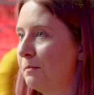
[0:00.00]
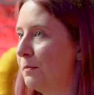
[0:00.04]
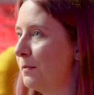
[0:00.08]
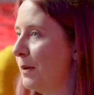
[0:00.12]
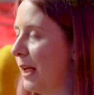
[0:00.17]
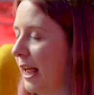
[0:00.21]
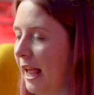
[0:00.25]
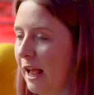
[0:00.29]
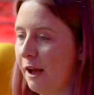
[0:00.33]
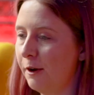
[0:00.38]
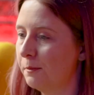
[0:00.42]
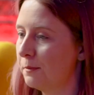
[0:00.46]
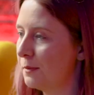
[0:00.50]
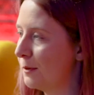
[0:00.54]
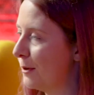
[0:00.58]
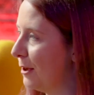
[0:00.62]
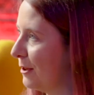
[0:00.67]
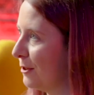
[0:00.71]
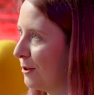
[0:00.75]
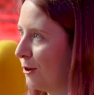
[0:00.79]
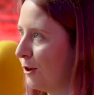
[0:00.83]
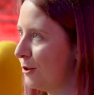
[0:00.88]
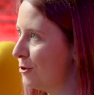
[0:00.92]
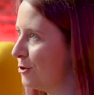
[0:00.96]
helped
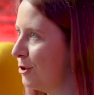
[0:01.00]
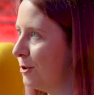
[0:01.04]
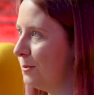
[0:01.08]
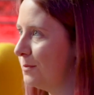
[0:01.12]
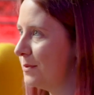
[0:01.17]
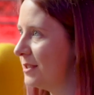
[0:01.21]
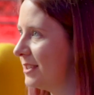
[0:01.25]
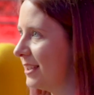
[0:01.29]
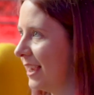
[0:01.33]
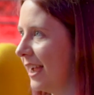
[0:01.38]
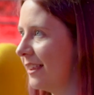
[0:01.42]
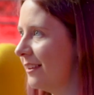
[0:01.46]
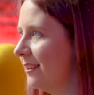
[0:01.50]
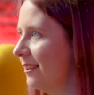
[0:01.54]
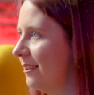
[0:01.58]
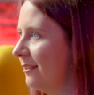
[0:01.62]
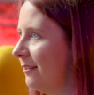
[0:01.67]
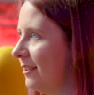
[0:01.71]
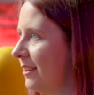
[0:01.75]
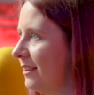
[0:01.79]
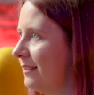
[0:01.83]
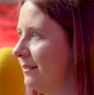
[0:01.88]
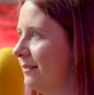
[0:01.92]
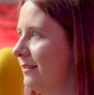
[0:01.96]
put the costumes
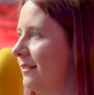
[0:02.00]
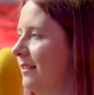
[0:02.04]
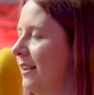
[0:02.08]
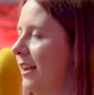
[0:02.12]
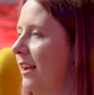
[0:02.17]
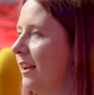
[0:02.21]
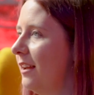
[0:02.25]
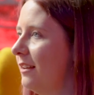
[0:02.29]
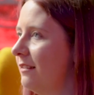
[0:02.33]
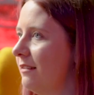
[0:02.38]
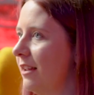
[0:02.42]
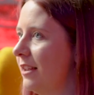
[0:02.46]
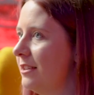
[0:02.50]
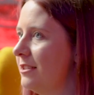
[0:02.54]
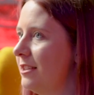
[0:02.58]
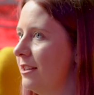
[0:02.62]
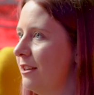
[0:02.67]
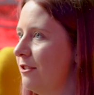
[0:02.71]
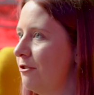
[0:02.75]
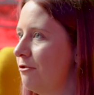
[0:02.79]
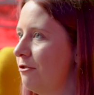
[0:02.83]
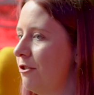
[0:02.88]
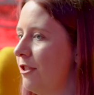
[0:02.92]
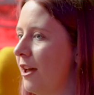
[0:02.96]
together and
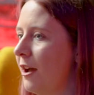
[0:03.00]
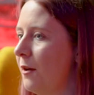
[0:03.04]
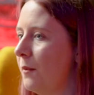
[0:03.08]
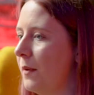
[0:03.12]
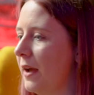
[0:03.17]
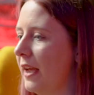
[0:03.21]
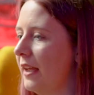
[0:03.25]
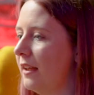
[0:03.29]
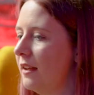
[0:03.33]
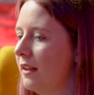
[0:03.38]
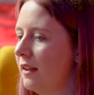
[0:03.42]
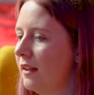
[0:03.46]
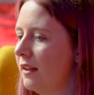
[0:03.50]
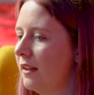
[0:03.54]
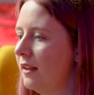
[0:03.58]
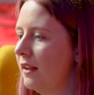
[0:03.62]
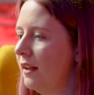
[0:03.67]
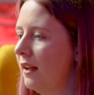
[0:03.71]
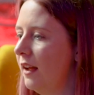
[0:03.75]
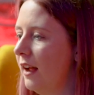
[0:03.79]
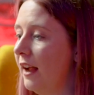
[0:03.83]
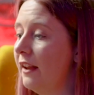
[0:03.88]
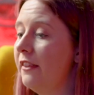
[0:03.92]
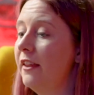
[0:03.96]
did it through that way.
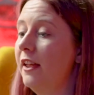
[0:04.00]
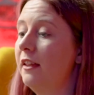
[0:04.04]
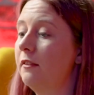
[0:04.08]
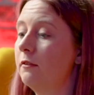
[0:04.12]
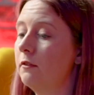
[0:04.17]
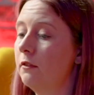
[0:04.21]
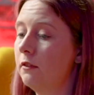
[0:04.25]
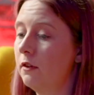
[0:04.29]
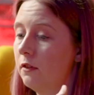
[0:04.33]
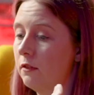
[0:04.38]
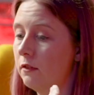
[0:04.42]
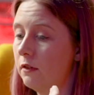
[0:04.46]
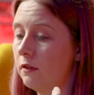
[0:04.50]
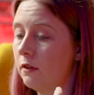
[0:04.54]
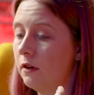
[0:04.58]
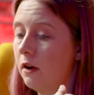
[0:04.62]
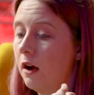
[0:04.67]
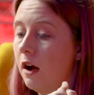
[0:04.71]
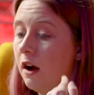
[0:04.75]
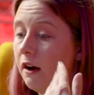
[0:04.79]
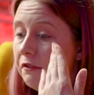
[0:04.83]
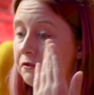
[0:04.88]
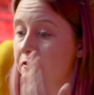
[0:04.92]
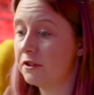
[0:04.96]
And then
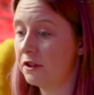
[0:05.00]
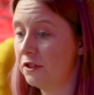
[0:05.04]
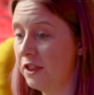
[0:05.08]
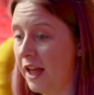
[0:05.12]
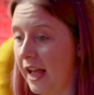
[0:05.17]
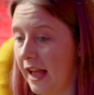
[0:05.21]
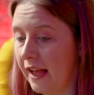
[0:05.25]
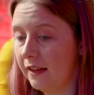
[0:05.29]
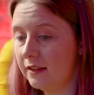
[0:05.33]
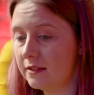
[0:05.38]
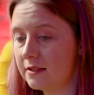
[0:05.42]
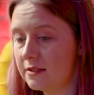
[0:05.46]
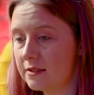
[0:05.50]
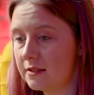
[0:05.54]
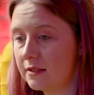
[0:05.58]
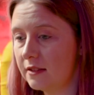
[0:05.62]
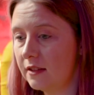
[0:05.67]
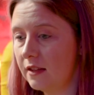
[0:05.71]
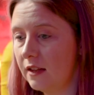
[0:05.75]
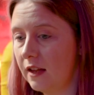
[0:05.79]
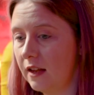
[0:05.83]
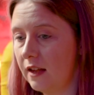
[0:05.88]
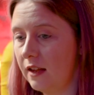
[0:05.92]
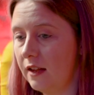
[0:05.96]
after that,
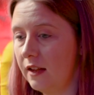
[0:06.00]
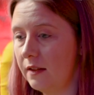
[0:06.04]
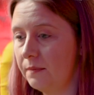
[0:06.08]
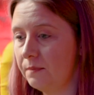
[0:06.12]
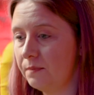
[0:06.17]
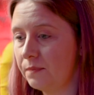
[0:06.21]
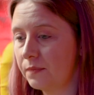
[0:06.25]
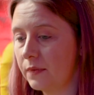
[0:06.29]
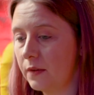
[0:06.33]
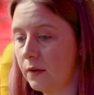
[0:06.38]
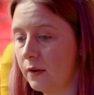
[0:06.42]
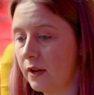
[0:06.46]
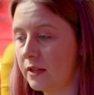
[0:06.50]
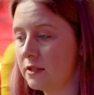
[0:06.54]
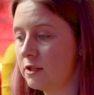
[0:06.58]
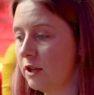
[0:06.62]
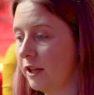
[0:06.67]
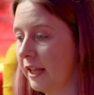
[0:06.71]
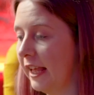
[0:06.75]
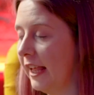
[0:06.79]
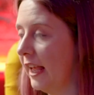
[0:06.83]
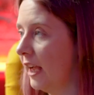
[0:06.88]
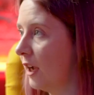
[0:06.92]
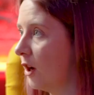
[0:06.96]
when I was
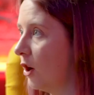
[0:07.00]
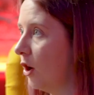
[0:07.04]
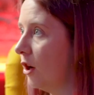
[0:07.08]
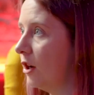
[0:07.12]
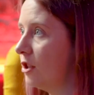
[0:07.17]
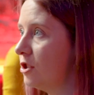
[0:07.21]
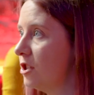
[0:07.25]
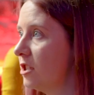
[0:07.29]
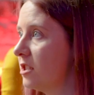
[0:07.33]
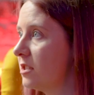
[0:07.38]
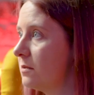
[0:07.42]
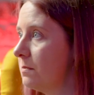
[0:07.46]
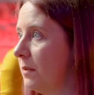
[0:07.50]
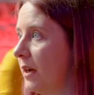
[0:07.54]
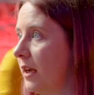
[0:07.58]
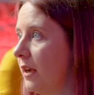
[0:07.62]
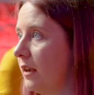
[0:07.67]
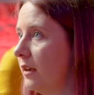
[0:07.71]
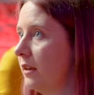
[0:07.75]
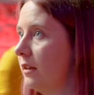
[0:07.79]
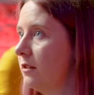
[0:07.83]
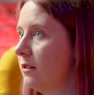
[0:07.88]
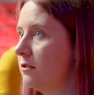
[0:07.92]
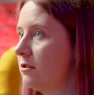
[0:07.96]
looking at colleges,
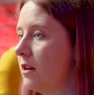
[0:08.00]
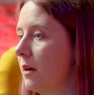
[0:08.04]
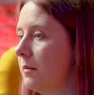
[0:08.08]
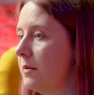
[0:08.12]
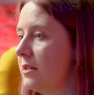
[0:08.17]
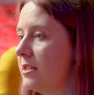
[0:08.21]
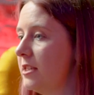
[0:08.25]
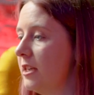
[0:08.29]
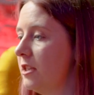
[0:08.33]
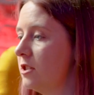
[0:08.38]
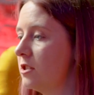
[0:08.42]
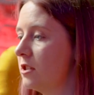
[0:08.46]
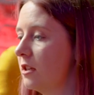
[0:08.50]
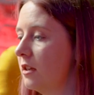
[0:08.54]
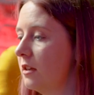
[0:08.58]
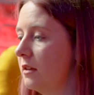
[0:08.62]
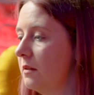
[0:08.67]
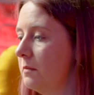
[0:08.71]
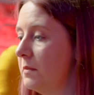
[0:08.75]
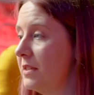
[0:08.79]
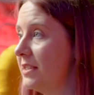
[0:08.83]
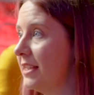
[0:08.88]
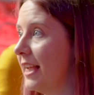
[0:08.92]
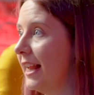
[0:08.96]
my drama teacher,
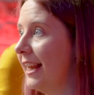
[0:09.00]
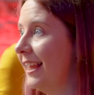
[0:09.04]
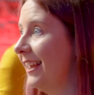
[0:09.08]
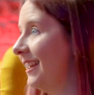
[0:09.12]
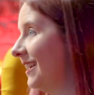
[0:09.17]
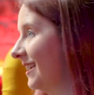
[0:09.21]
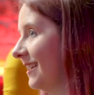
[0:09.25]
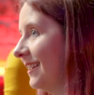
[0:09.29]
Miss Ellie,